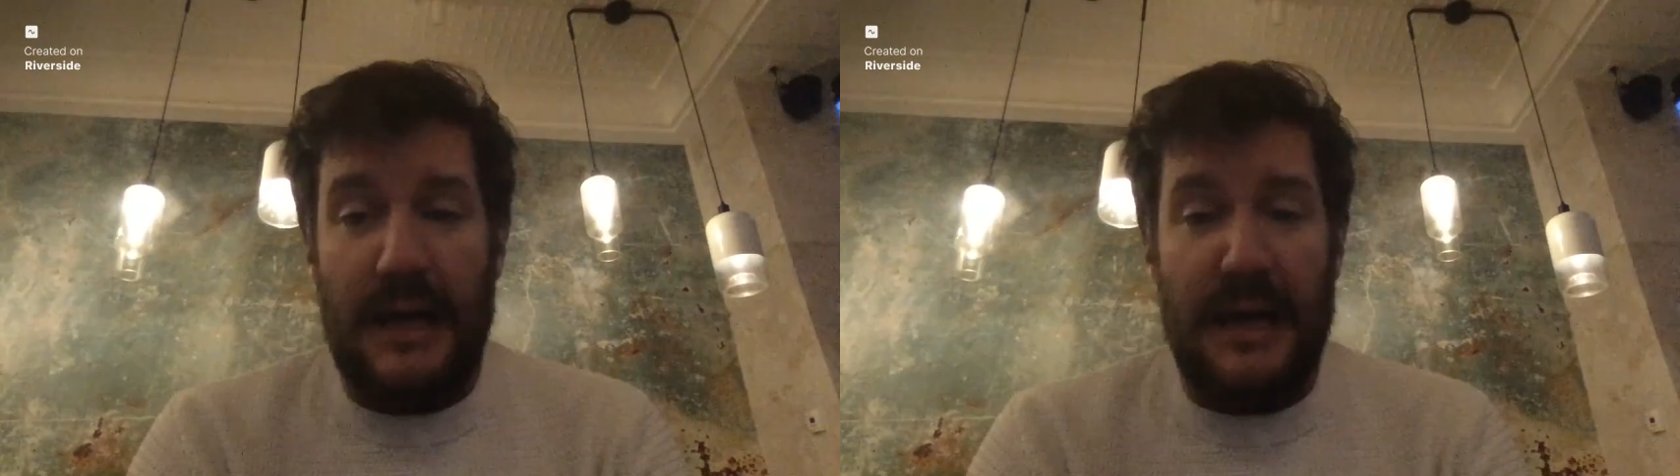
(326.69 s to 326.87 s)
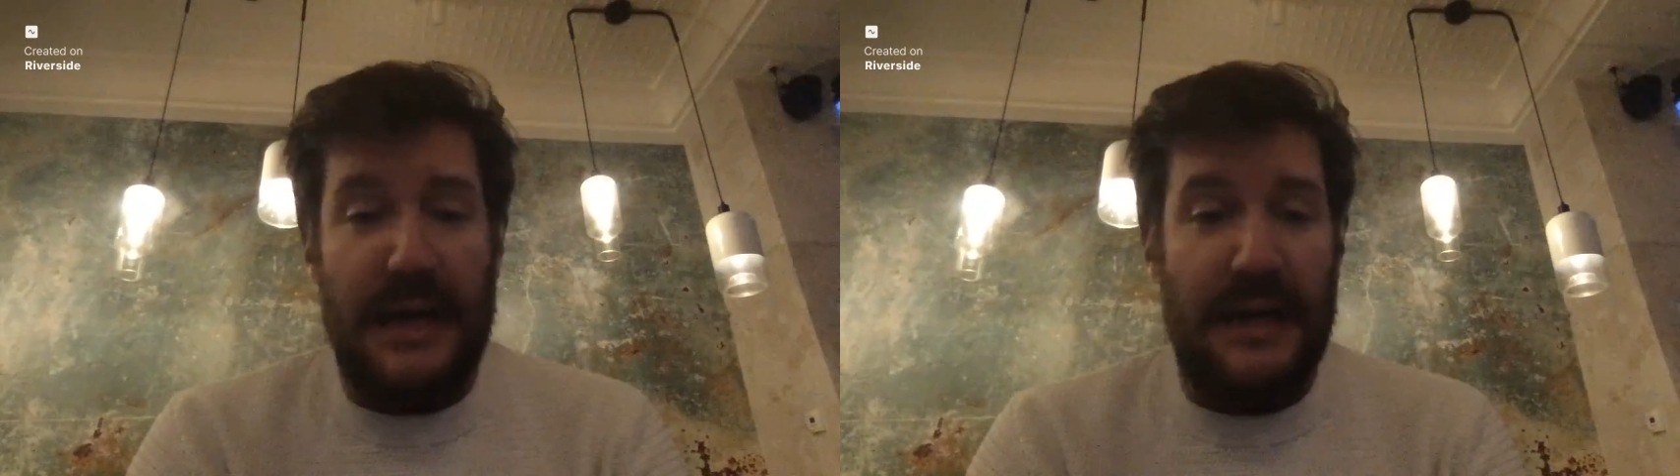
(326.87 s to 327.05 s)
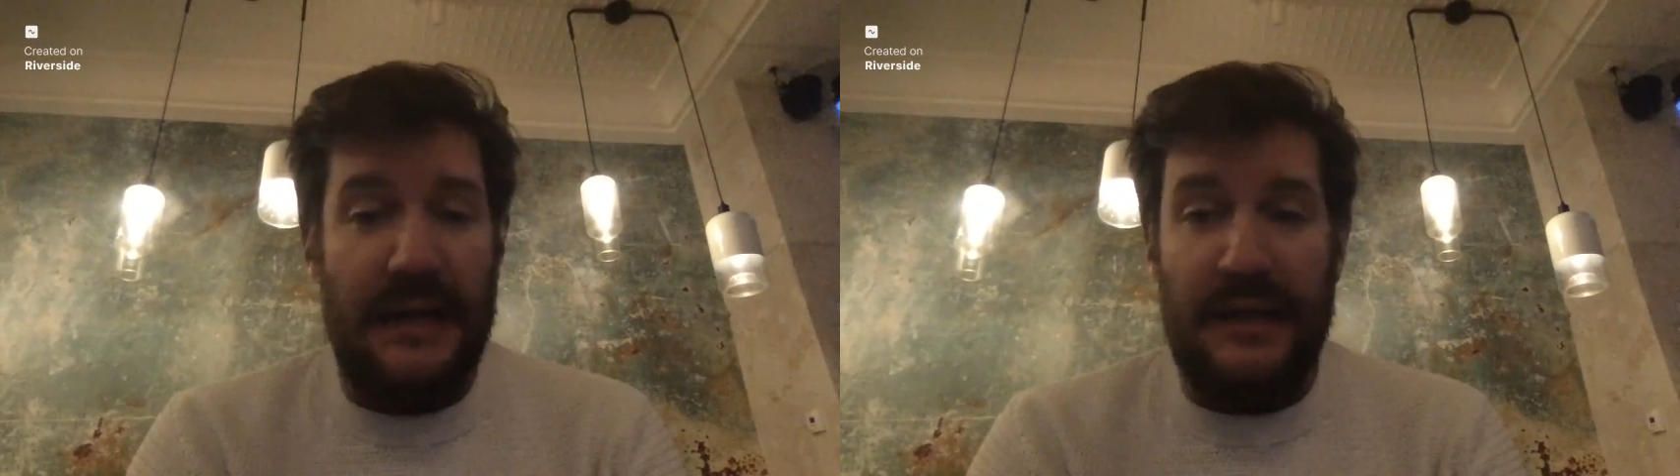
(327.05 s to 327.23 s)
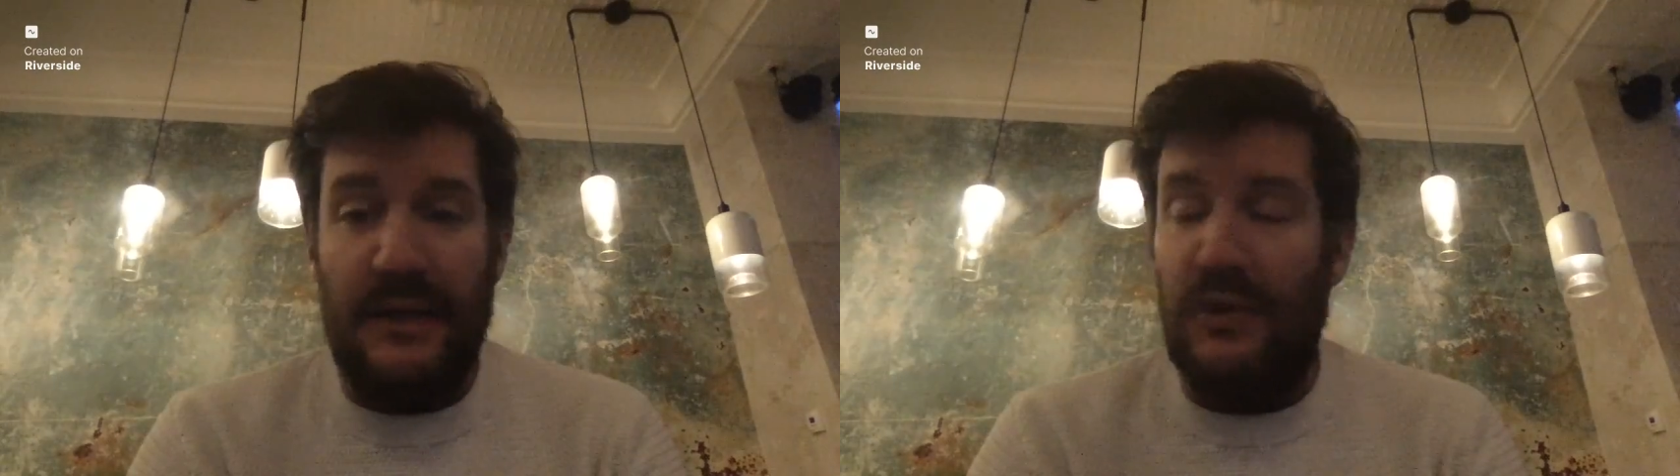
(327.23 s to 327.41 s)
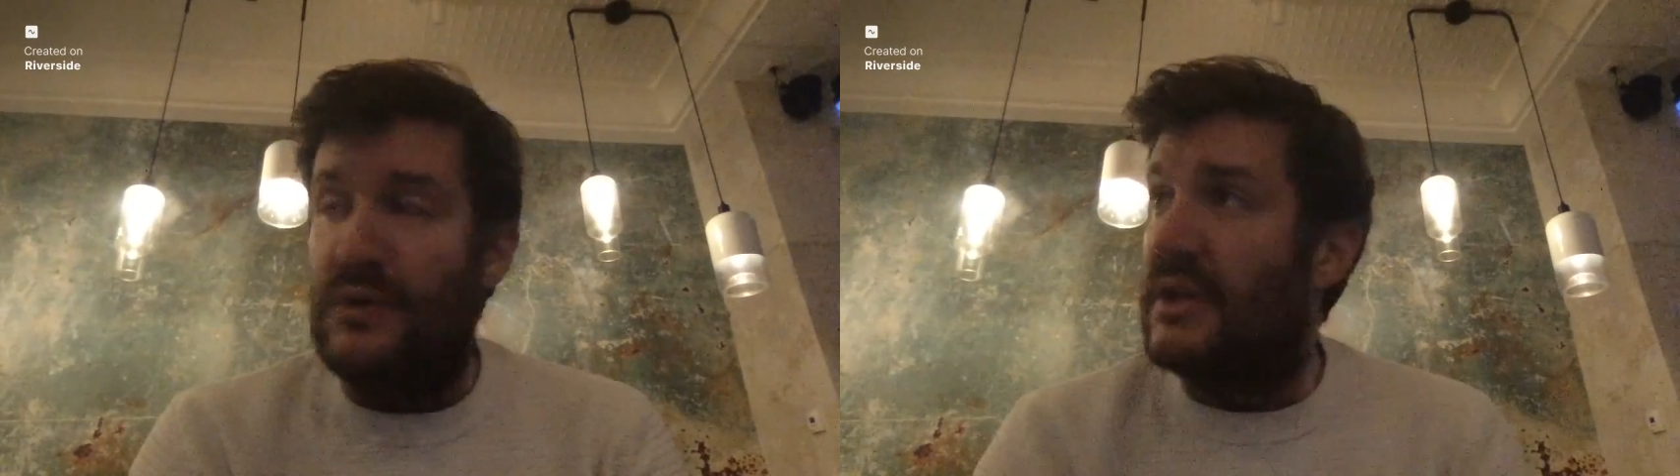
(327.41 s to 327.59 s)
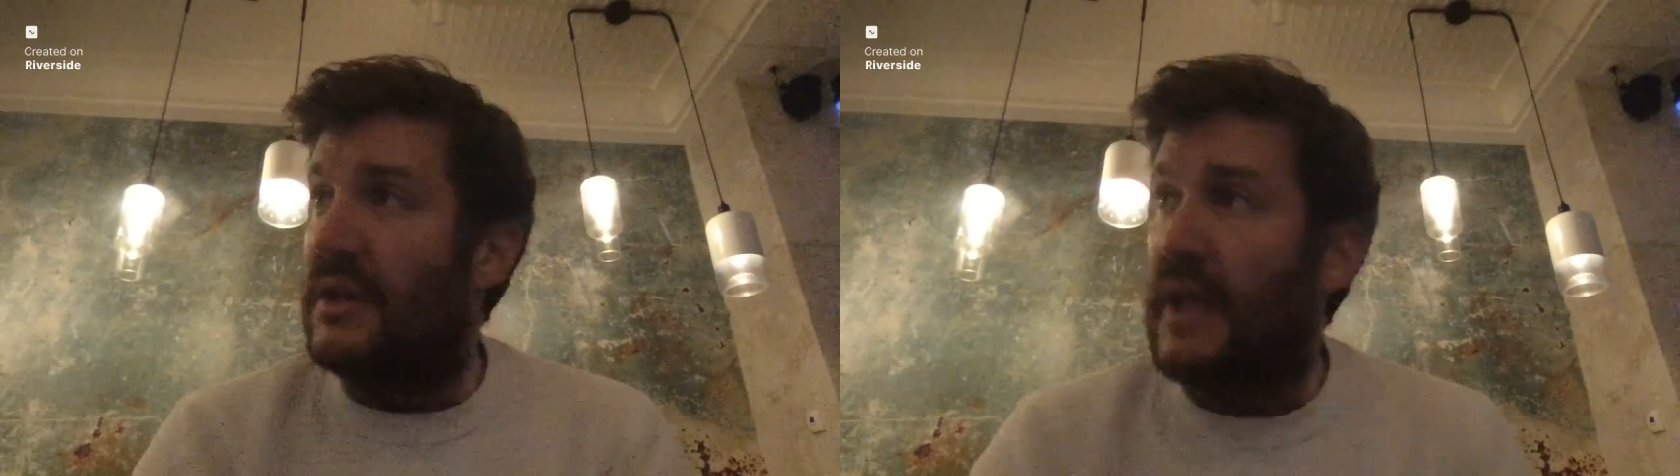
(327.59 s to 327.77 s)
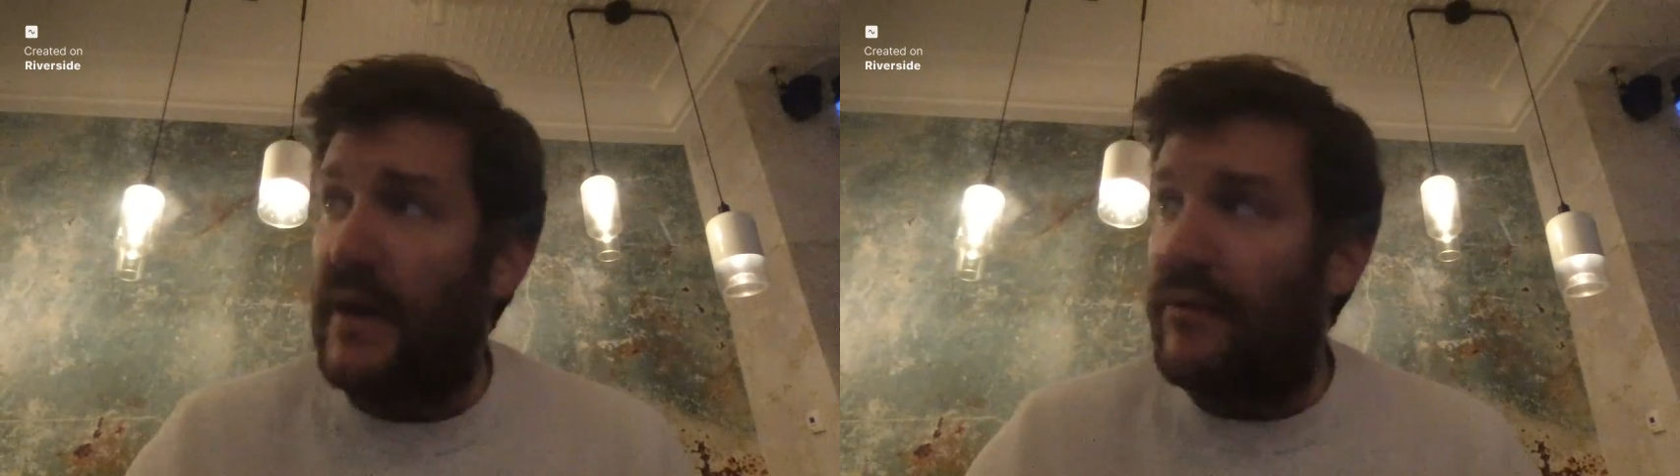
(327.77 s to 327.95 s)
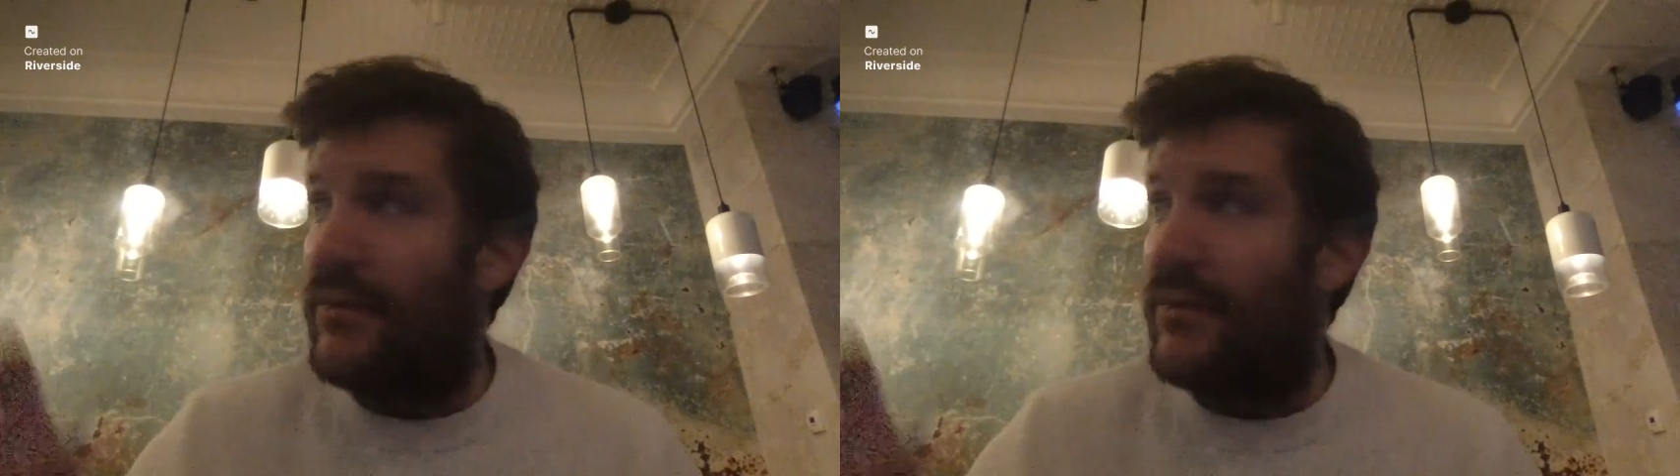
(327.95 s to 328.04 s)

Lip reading: I use a lot of